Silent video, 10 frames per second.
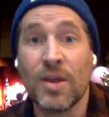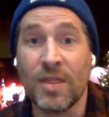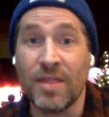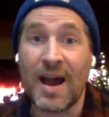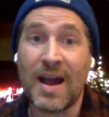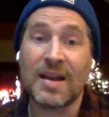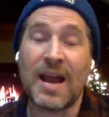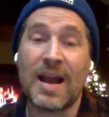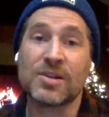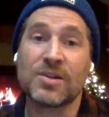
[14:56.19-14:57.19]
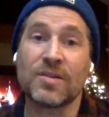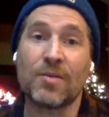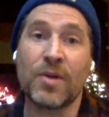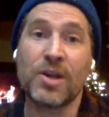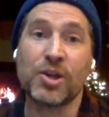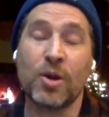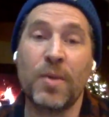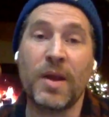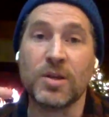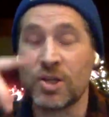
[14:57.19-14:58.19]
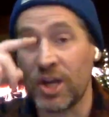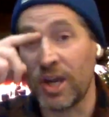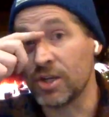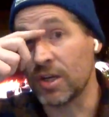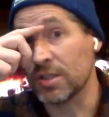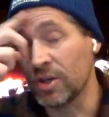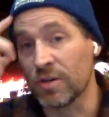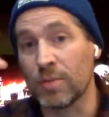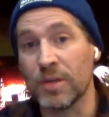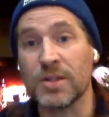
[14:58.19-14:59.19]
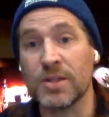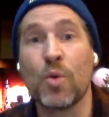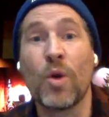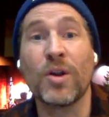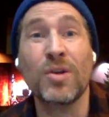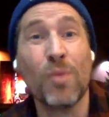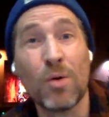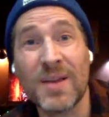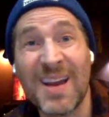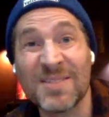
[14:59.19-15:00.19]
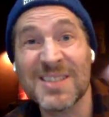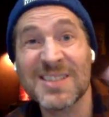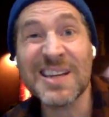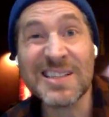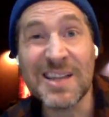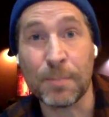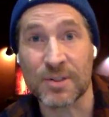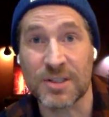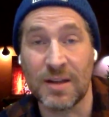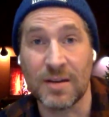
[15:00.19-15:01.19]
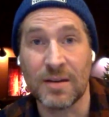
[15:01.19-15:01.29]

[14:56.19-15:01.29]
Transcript: that ratio may change considerably to where you only have 60%